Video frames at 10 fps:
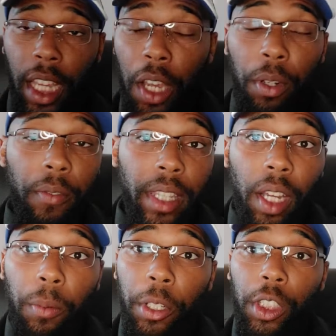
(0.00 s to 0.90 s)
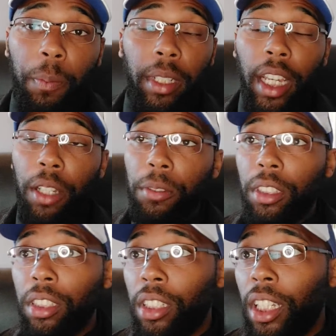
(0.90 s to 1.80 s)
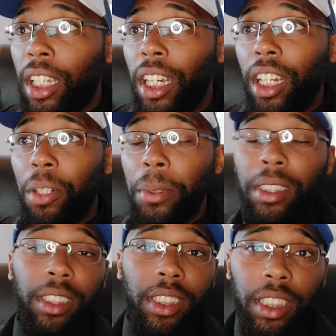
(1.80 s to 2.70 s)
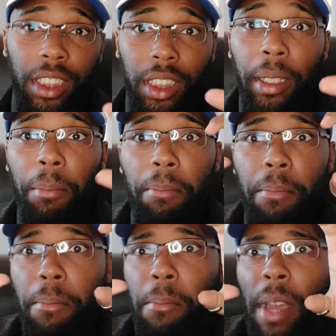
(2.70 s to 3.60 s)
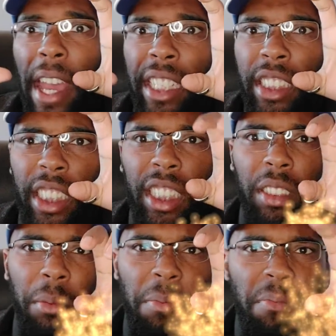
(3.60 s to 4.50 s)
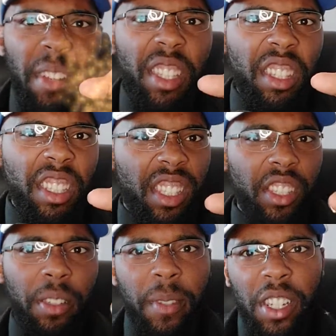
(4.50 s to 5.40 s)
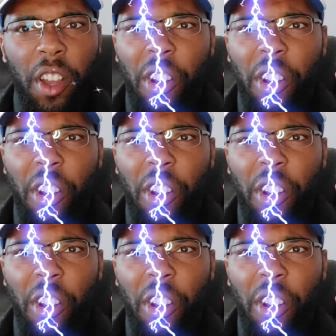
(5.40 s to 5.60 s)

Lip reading: however that word is pronounced, which is essentially magic and mysticism and